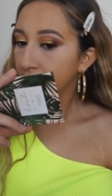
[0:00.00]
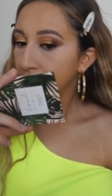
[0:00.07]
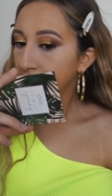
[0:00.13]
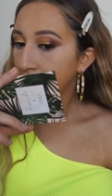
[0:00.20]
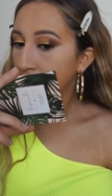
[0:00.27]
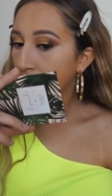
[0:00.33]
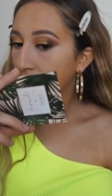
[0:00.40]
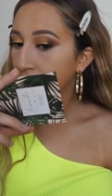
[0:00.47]
But
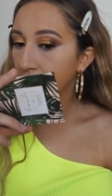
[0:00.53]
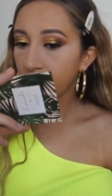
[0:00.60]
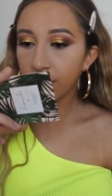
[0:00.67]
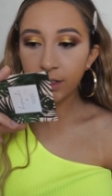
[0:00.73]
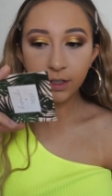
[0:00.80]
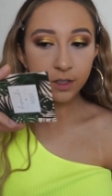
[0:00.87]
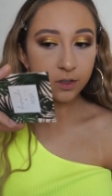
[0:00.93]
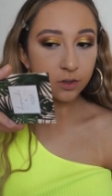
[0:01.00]
yeah,
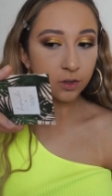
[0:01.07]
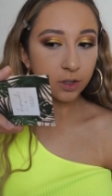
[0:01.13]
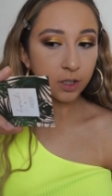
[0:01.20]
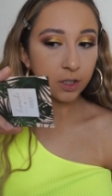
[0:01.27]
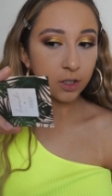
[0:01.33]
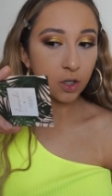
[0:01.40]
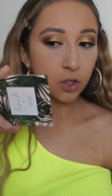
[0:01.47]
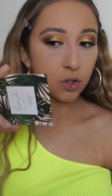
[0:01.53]
everything is
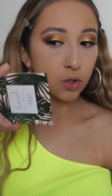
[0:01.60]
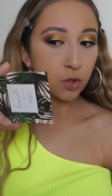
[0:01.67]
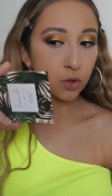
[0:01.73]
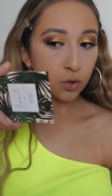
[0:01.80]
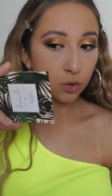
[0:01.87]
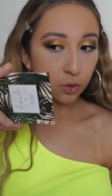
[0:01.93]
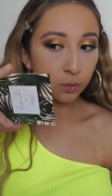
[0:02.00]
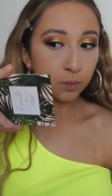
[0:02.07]
looking
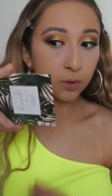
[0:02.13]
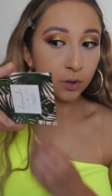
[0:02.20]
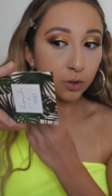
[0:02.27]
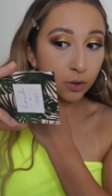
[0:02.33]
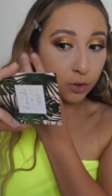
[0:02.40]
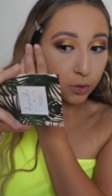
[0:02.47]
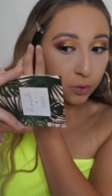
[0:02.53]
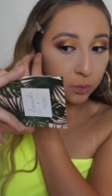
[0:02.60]
super
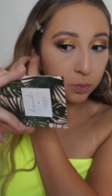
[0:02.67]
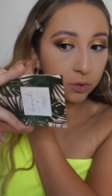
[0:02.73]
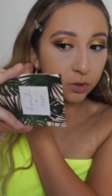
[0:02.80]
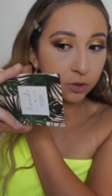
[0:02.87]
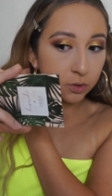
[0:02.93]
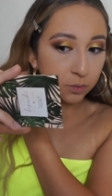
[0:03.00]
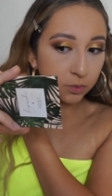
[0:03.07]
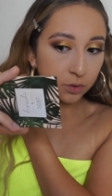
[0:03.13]
duper
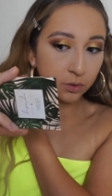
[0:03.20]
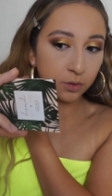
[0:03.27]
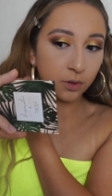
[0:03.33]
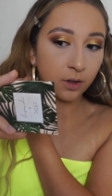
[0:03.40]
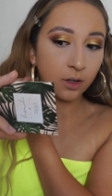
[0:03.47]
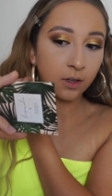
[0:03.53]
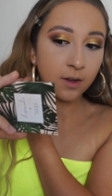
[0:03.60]
smooth.